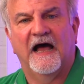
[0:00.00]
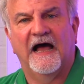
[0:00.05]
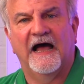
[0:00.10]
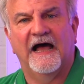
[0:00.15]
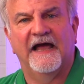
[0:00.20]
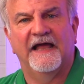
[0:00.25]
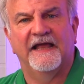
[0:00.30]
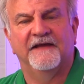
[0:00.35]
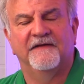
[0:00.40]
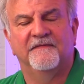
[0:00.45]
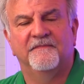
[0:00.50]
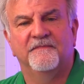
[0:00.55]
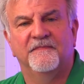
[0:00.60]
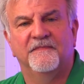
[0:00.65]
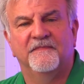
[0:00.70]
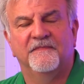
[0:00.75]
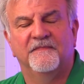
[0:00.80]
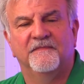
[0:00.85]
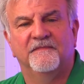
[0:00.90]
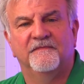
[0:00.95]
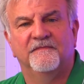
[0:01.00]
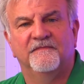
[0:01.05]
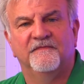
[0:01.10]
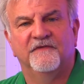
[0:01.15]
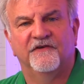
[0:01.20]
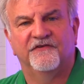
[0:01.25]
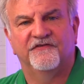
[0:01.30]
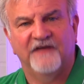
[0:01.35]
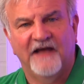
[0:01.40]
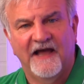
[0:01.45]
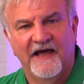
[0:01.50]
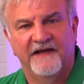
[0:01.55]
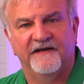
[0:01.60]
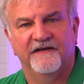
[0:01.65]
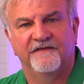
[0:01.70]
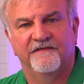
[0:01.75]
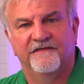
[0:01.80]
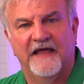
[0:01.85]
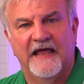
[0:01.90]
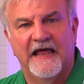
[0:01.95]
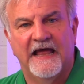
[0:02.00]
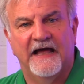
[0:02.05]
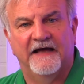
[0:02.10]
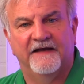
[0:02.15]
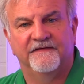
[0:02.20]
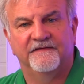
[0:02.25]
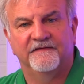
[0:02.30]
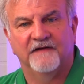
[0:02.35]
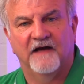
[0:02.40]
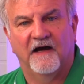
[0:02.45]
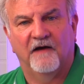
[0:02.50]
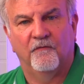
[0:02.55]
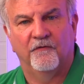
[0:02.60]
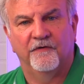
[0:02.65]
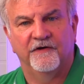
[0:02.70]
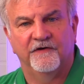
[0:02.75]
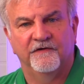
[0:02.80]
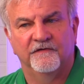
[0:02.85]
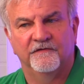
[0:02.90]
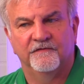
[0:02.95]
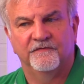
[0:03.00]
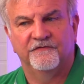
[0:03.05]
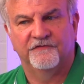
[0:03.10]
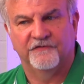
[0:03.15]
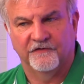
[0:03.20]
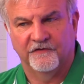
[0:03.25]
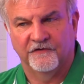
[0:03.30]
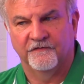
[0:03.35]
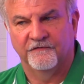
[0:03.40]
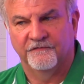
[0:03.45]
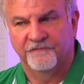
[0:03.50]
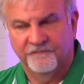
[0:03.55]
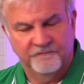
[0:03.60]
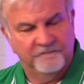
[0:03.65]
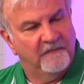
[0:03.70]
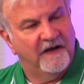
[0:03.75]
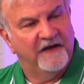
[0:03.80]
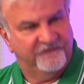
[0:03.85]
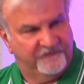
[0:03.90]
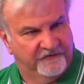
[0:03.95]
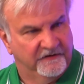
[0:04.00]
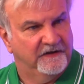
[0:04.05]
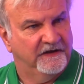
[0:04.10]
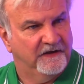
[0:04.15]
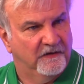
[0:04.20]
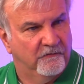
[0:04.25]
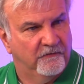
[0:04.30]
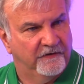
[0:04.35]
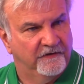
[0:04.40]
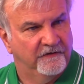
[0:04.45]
I decided that I wanted to serve my city. I